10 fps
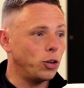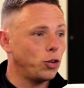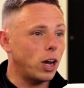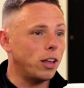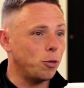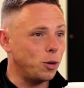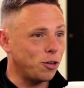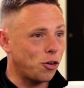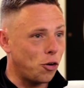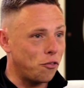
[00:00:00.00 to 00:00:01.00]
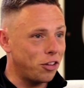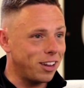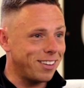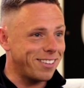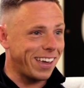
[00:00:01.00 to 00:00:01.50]
trying to be as
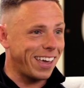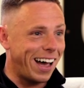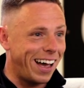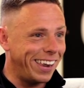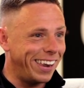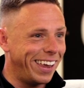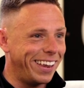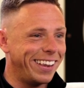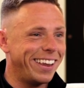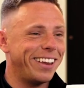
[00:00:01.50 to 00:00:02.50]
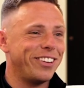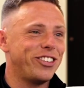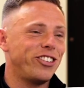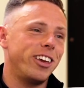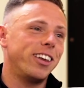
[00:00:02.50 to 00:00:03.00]
confident as I can in
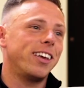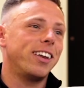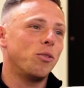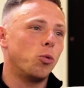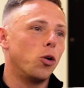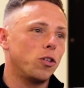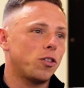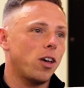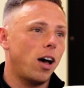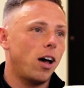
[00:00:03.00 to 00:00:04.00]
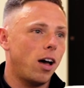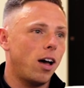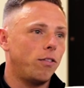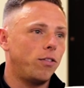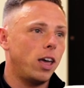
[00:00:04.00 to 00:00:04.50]
sharing what's
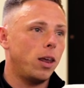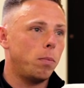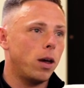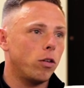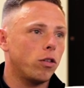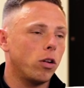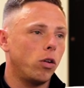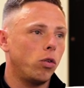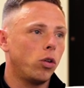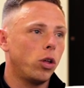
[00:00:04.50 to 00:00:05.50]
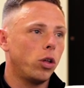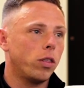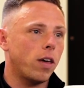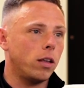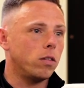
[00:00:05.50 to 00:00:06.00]
a very personal
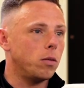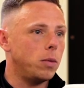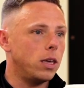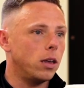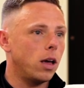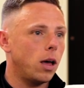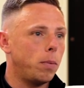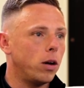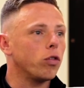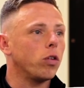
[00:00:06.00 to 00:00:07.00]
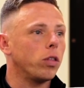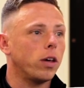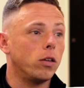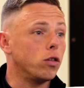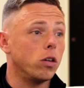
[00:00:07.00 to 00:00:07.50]
thing to me and a personal
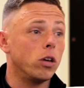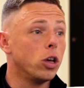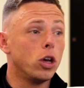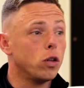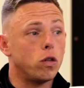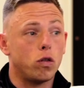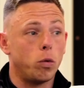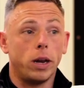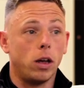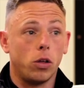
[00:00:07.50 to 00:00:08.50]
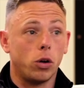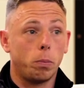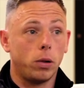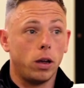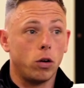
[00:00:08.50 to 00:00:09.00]
thing to so many other
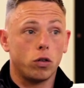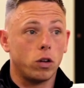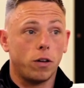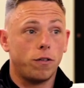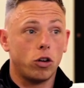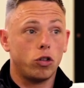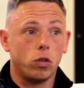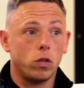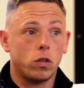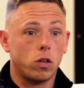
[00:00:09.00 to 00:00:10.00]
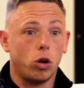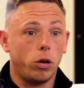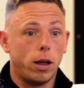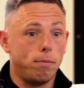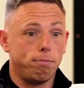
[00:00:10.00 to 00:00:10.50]
players and officials
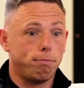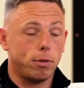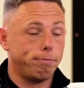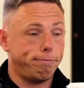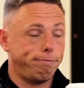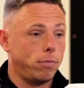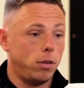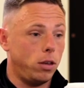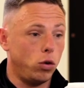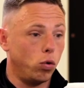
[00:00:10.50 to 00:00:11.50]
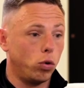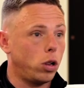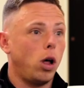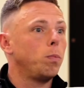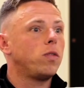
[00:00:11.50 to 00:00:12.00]
and you know,
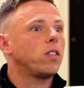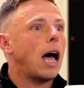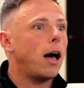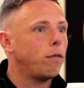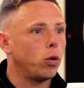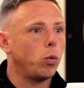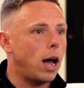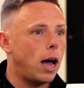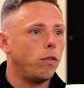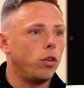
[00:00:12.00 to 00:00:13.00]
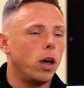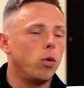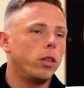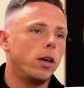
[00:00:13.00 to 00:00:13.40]
club staff or what have you out